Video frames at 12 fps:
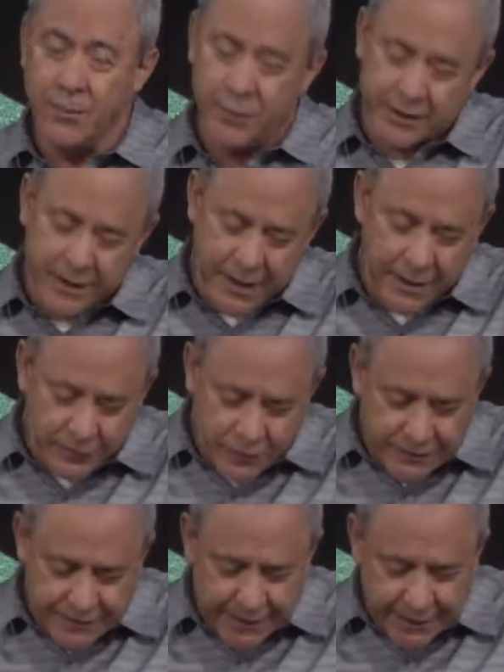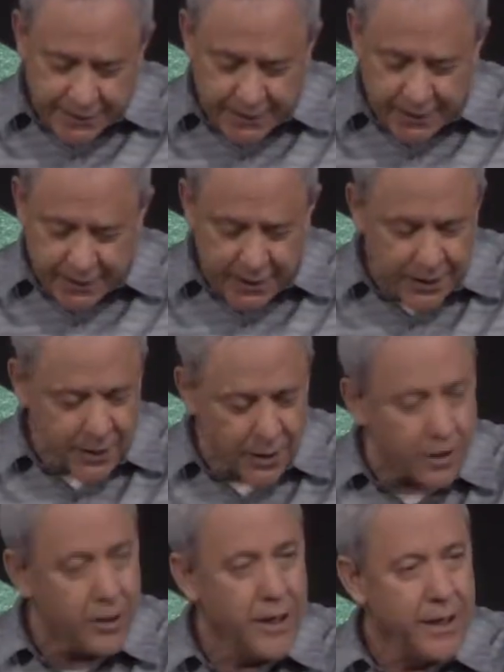But the interesting thing
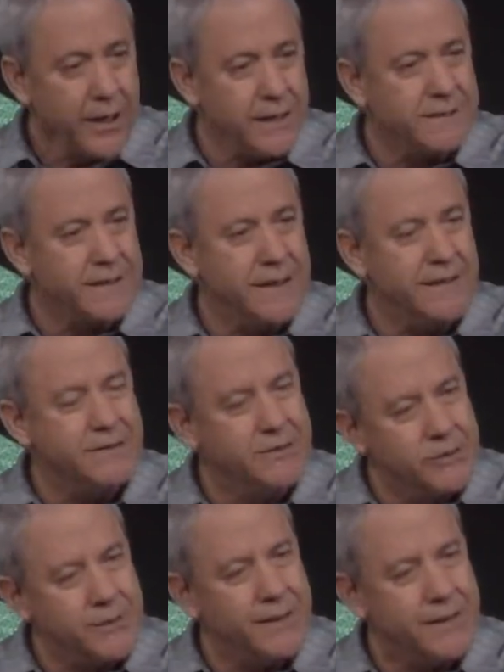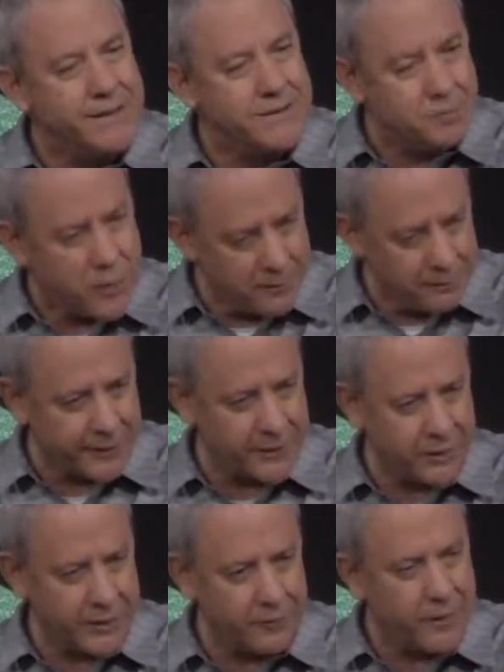here is that he's doing this publicly.